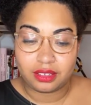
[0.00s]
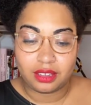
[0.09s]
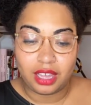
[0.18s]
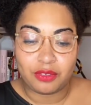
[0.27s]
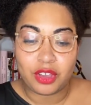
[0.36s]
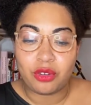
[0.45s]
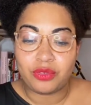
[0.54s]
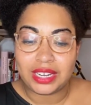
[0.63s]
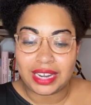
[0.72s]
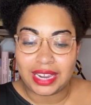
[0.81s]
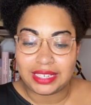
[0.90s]
of
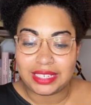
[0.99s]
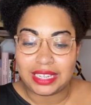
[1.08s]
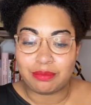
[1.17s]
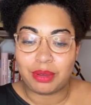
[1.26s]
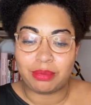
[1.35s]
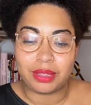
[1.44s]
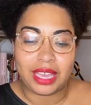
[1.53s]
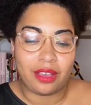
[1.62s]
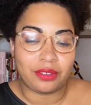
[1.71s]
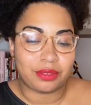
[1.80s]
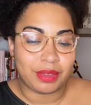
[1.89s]
COVID-19 public
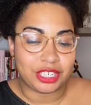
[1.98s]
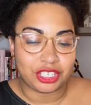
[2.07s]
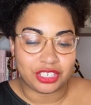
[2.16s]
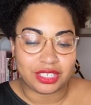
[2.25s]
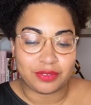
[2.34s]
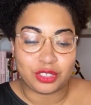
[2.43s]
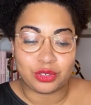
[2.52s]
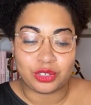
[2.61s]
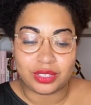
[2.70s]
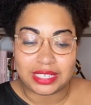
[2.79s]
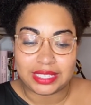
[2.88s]
health measures of
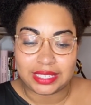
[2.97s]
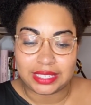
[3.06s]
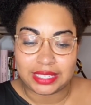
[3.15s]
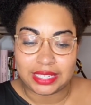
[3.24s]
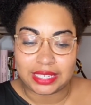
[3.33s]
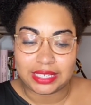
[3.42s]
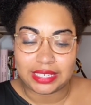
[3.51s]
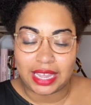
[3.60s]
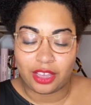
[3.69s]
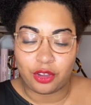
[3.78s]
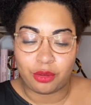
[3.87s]
social distancing and
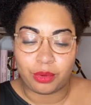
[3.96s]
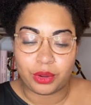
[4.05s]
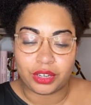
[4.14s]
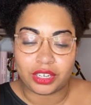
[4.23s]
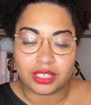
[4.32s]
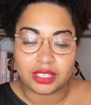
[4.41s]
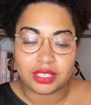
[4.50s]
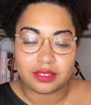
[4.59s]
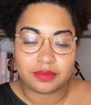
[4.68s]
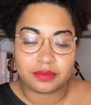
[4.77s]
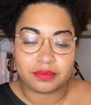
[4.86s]
stay-at-home orders.
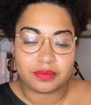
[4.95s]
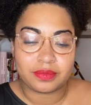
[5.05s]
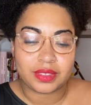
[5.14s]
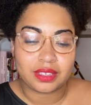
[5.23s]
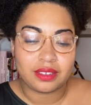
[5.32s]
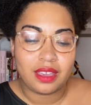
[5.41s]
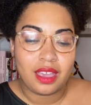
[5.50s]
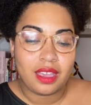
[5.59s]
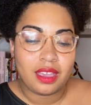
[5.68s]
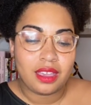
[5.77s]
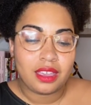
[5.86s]

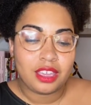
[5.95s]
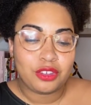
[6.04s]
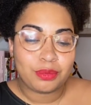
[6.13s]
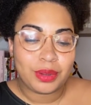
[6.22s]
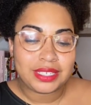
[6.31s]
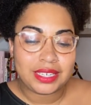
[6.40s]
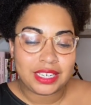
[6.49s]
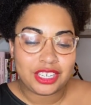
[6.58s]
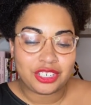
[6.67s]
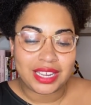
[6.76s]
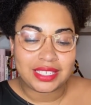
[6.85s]
Your president
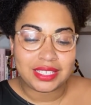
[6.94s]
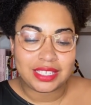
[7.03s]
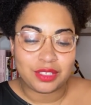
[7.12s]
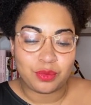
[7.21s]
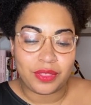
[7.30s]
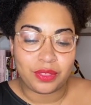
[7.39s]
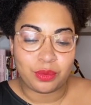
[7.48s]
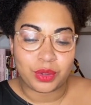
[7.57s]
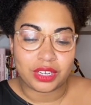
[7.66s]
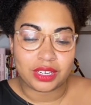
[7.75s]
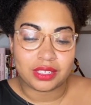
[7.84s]
addressed this with the
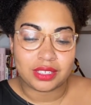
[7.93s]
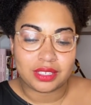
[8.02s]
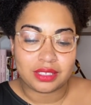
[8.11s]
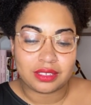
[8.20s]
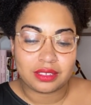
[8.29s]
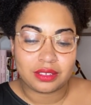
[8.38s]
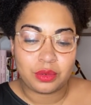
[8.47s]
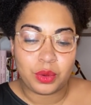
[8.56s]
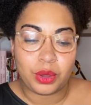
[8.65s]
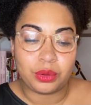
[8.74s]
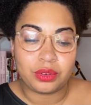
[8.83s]
words,
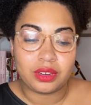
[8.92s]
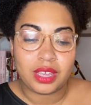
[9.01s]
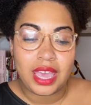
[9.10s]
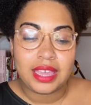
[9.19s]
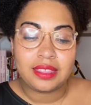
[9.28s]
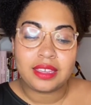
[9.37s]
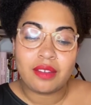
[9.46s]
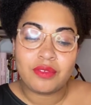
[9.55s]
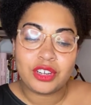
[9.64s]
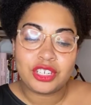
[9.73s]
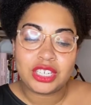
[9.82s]
quote, "The
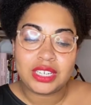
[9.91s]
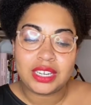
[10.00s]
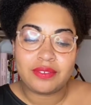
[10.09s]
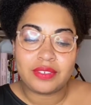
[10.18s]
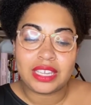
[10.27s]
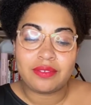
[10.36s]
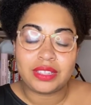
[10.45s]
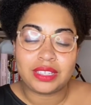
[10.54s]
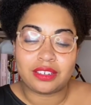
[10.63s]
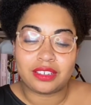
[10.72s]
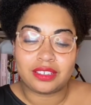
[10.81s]
governor should give a
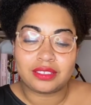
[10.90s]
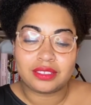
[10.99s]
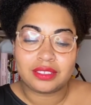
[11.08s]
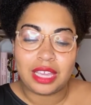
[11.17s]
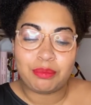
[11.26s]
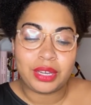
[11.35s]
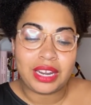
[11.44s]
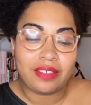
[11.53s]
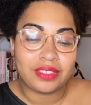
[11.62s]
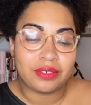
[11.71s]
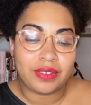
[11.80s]
little and put
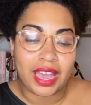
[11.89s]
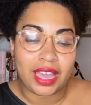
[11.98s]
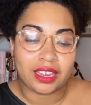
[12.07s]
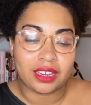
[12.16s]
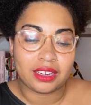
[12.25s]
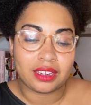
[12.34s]
out the fire.